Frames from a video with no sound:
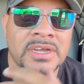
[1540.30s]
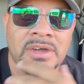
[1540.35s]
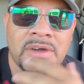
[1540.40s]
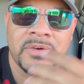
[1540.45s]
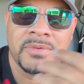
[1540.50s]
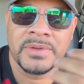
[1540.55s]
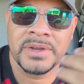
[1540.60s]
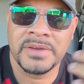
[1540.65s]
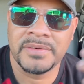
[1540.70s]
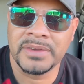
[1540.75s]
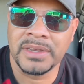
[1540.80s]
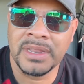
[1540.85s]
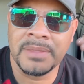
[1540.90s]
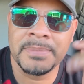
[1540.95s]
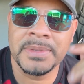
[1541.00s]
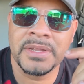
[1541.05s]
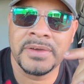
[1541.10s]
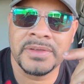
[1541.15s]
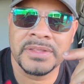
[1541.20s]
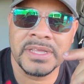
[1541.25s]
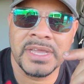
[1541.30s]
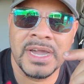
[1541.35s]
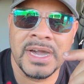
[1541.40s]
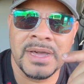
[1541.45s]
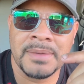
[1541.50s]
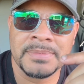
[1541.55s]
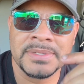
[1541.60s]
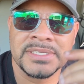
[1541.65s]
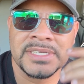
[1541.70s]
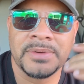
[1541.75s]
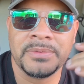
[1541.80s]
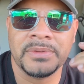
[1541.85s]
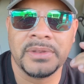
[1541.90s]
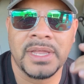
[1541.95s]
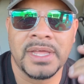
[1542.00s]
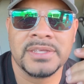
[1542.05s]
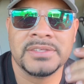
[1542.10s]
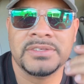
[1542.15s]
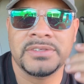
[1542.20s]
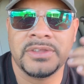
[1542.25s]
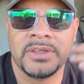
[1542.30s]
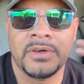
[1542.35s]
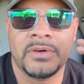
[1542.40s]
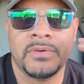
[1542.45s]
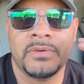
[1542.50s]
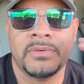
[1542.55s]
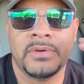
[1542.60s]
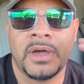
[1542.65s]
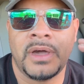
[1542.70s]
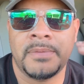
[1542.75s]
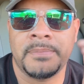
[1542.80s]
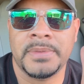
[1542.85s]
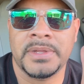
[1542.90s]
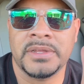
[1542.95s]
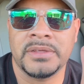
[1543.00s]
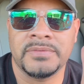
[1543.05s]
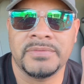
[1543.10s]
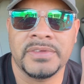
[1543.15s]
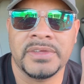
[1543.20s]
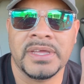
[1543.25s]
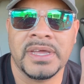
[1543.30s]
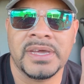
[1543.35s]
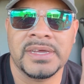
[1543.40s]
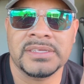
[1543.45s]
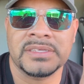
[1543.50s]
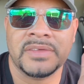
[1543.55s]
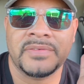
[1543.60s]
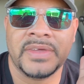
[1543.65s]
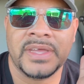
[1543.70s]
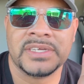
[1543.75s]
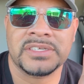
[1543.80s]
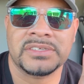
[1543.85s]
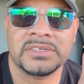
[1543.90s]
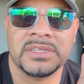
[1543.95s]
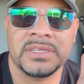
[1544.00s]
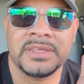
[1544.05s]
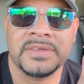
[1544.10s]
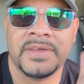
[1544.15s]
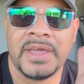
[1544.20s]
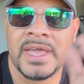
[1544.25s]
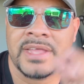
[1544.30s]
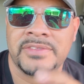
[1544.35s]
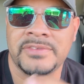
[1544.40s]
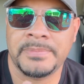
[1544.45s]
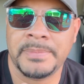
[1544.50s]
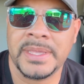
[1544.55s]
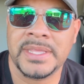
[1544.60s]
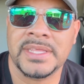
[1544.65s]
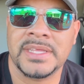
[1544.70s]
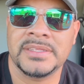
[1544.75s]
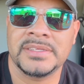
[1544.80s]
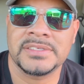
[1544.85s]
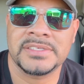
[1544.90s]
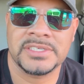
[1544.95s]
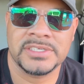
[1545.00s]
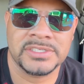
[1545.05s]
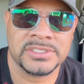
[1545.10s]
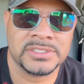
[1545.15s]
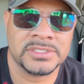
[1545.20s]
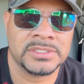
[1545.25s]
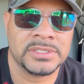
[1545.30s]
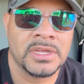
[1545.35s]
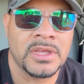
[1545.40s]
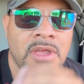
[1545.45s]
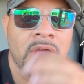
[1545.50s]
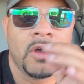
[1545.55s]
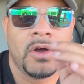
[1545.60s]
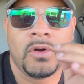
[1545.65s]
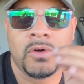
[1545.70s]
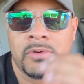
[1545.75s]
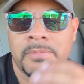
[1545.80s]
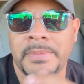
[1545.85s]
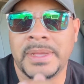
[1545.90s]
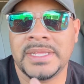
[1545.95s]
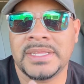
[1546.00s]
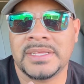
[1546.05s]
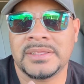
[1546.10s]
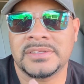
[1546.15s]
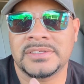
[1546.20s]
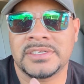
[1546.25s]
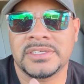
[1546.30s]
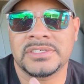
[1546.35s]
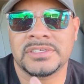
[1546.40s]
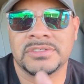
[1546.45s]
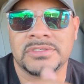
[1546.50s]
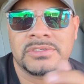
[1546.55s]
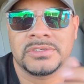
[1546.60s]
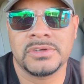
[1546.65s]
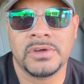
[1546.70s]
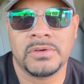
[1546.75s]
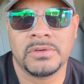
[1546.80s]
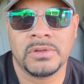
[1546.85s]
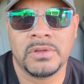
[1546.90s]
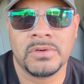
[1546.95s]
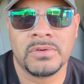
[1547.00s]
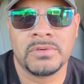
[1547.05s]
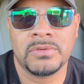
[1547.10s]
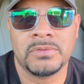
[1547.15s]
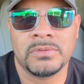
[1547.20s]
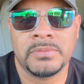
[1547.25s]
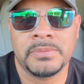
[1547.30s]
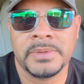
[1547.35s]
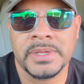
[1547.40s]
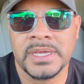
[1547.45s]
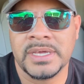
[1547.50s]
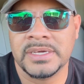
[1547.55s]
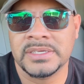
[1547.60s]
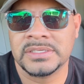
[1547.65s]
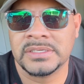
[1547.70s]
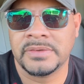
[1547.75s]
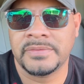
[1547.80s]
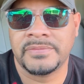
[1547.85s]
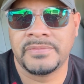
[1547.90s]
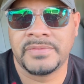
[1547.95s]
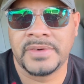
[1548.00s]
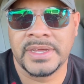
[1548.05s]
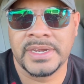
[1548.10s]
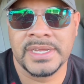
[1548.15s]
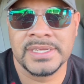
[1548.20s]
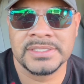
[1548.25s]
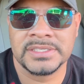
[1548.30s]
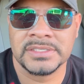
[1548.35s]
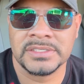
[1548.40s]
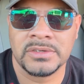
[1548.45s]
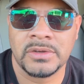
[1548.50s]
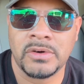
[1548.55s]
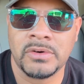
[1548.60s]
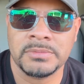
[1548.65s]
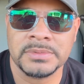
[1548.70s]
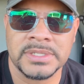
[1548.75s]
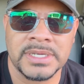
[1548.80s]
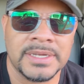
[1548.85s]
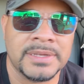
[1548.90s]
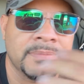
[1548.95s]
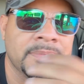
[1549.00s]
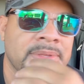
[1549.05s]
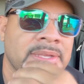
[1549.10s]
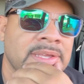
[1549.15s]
whatever, let me know in the comments. I would like to know how many of you guys have actually had to make that decision or made that decision to go local because of finances or home time.